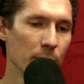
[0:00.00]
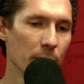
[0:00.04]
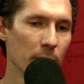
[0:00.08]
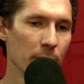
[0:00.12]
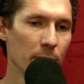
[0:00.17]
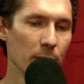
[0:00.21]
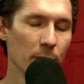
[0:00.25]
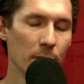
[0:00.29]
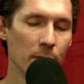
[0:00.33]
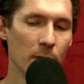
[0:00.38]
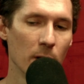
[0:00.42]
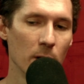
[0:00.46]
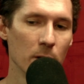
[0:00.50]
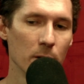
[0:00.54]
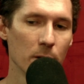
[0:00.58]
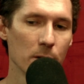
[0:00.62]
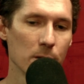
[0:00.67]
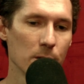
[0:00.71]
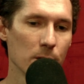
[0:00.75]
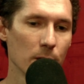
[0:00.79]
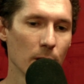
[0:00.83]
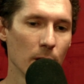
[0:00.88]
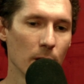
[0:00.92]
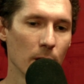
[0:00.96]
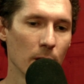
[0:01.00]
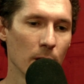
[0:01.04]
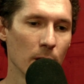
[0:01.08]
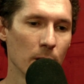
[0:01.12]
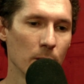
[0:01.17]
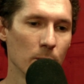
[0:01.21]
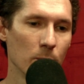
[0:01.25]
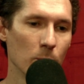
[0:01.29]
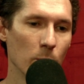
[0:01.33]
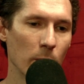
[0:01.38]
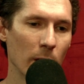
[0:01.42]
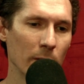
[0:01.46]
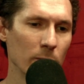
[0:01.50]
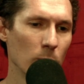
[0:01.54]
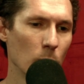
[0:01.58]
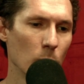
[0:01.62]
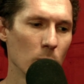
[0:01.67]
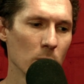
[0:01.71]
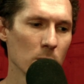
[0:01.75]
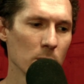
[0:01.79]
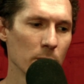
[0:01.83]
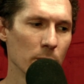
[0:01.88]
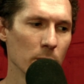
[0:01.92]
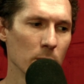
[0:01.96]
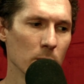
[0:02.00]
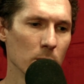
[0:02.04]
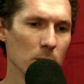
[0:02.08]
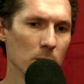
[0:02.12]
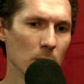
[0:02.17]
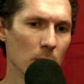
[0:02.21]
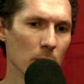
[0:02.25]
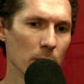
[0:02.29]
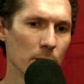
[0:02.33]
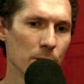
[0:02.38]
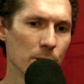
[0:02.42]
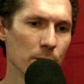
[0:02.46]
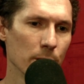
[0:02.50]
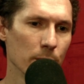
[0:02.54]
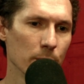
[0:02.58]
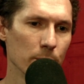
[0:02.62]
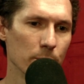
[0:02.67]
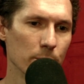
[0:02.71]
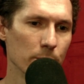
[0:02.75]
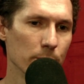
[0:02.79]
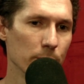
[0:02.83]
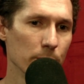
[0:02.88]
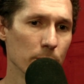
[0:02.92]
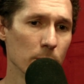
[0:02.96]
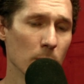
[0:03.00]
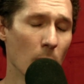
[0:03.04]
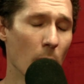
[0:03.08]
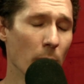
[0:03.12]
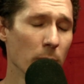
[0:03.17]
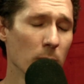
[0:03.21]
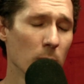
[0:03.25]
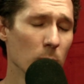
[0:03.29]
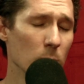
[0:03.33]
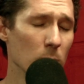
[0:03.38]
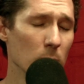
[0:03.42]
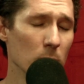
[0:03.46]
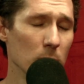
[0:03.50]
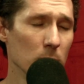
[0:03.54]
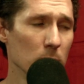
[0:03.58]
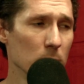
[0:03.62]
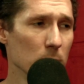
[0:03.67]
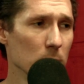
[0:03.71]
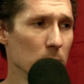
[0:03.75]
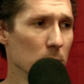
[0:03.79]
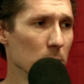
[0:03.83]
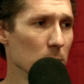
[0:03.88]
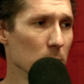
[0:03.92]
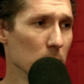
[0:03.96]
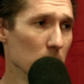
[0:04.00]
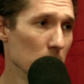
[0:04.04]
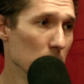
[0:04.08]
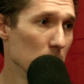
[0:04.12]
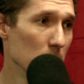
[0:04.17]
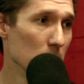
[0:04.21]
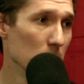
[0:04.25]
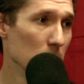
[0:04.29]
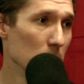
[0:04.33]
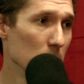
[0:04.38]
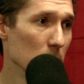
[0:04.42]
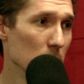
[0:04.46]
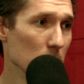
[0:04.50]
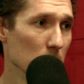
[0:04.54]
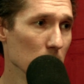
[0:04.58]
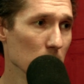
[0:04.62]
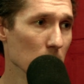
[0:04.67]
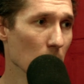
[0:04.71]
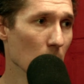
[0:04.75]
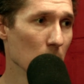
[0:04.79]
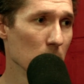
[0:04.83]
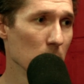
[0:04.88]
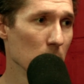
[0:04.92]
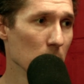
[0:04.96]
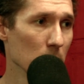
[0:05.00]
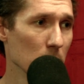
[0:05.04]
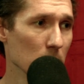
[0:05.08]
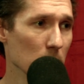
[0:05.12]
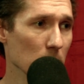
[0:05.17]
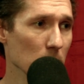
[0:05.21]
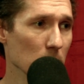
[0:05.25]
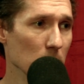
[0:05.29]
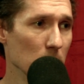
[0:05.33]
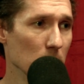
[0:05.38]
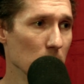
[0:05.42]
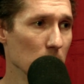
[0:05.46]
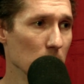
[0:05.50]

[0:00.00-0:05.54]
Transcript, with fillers: different folks, and whatever works for you, as long as you're comfortable. That's cool. Who